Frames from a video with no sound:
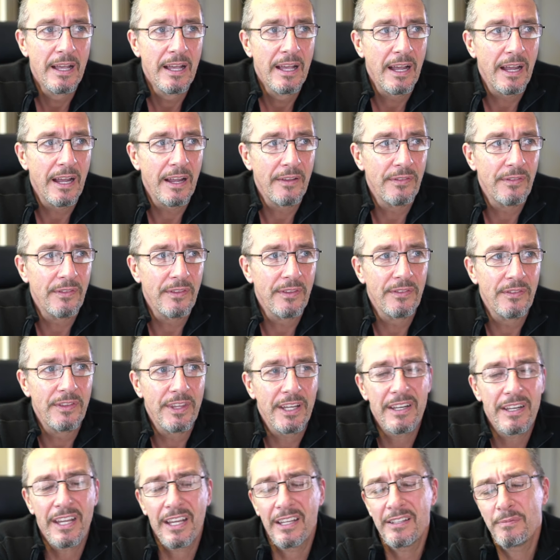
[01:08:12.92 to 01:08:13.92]
And
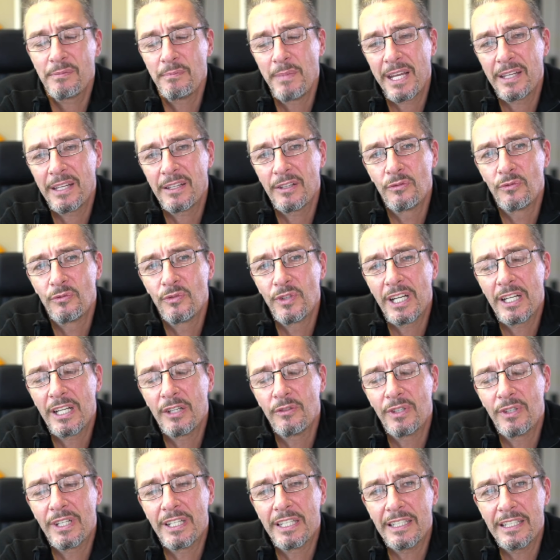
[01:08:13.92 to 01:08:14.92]
that has made it really,
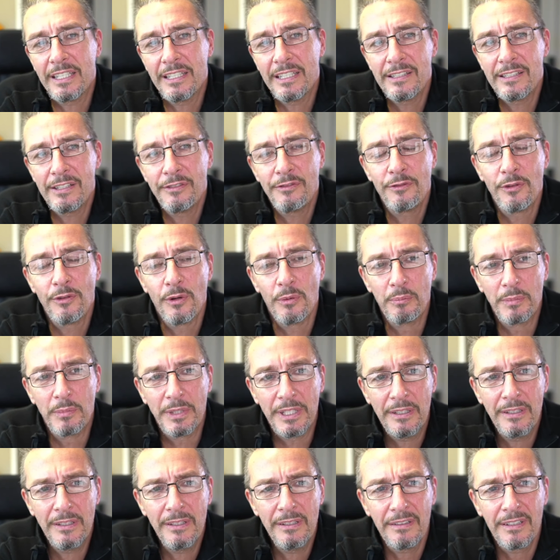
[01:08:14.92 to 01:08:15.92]
really easy for
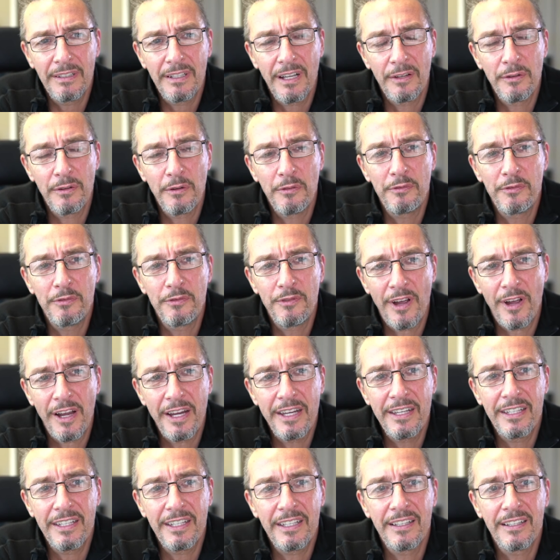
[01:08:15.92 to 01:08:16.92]
me, kind of
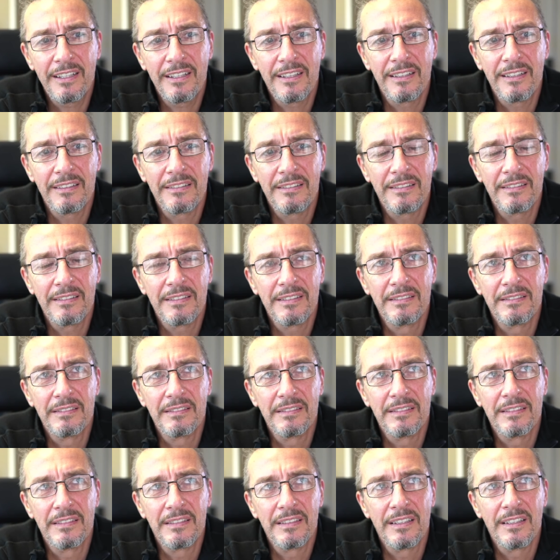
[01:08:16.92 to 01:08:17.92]
finding
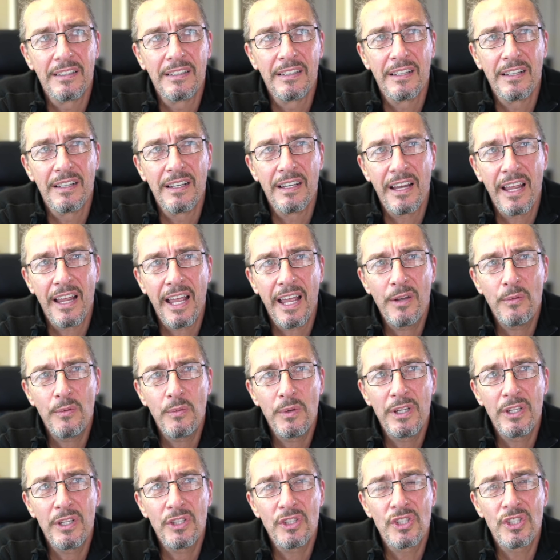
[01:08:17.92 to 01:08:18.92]
a
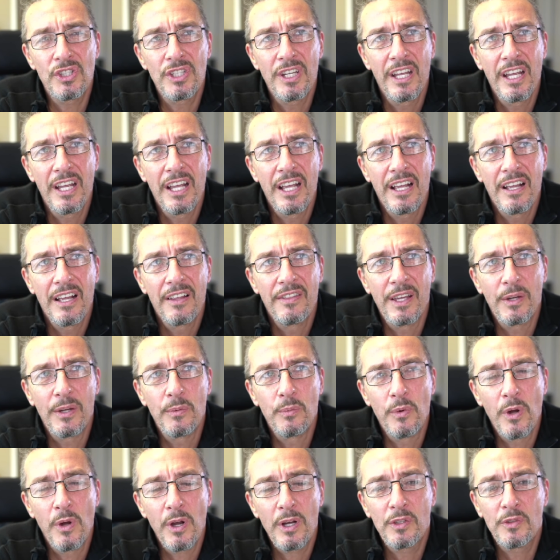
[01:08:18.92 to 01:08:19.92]
language that
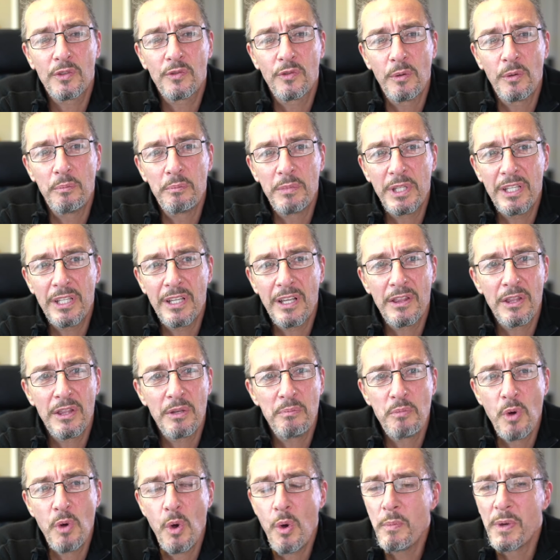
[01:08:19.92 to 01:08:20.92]
works for me in the
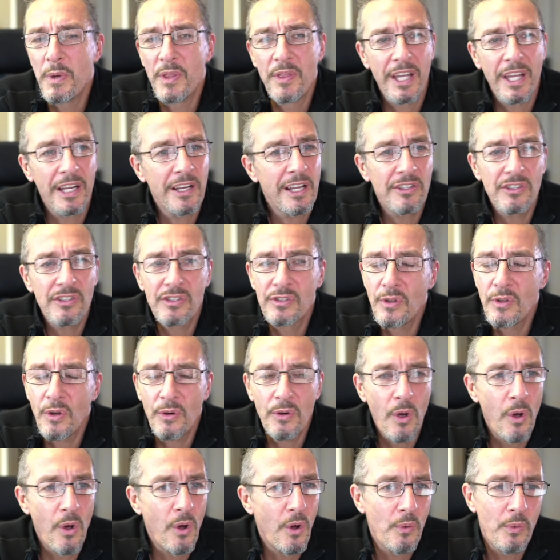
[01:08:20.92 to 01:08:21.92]
moment, that it's not
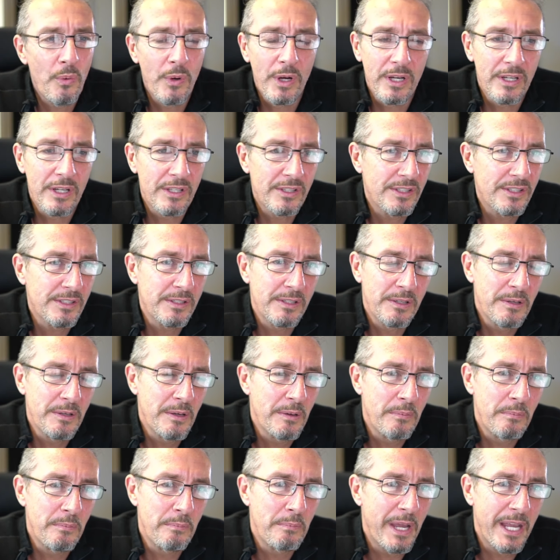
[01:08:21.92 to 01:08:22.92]
always
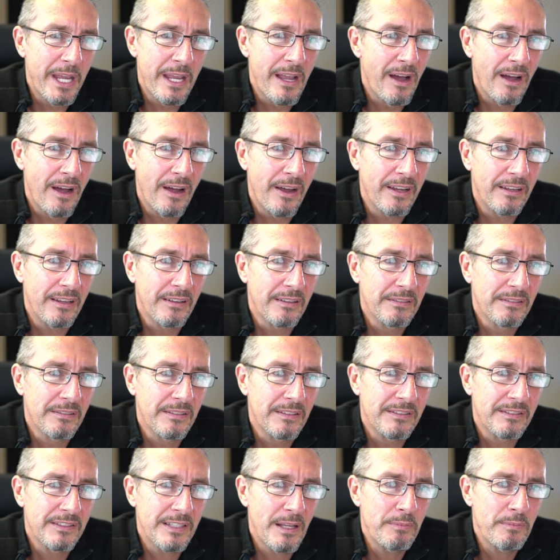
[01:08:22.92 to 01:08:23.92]
may I.
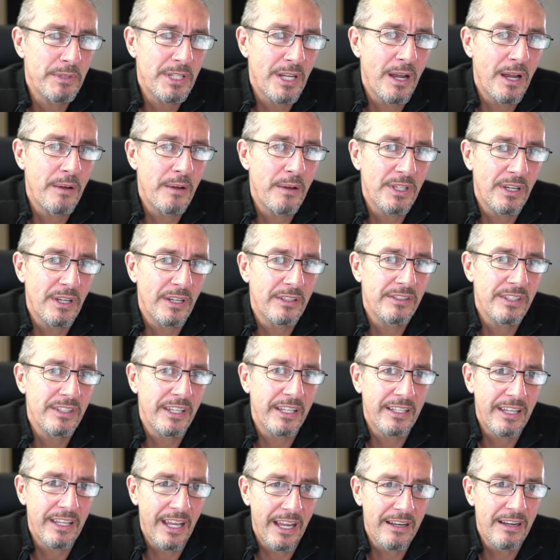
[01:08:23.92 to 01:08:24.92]
Sometimes I say,
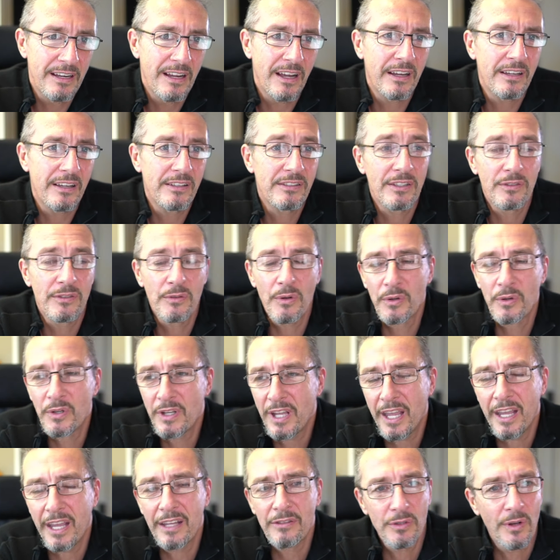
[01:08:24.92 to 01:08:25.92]
can I? Is it
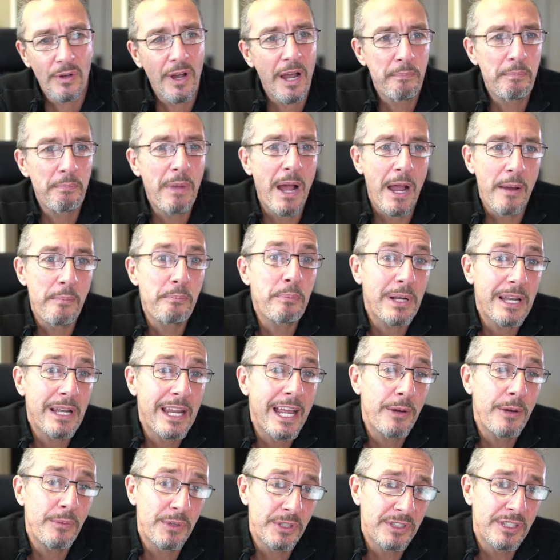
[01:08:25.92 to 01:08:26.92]
okay? So I
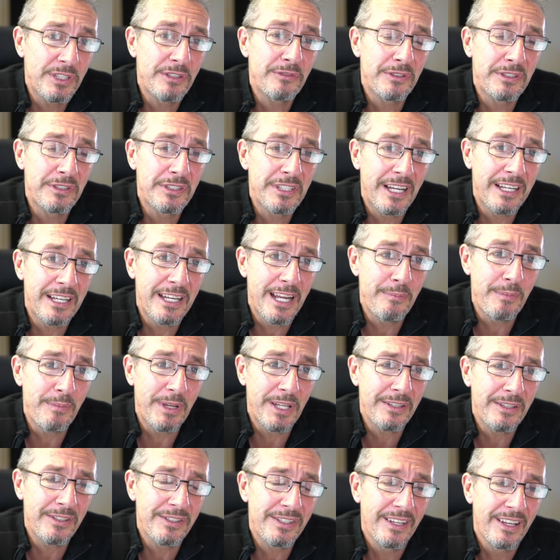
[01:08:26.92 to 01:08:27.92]
play with different
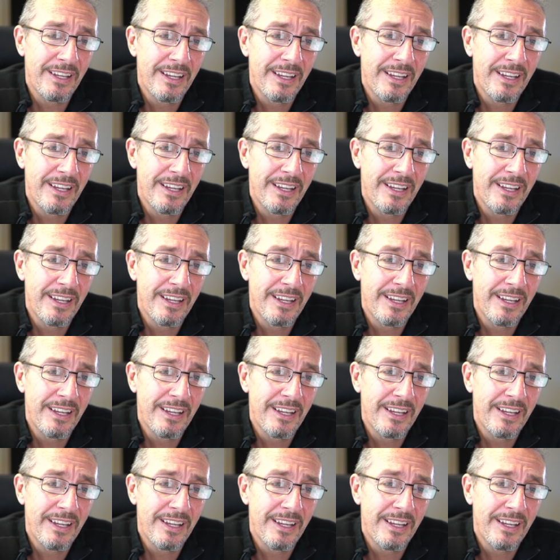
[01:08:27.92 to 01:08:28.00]
dynamics.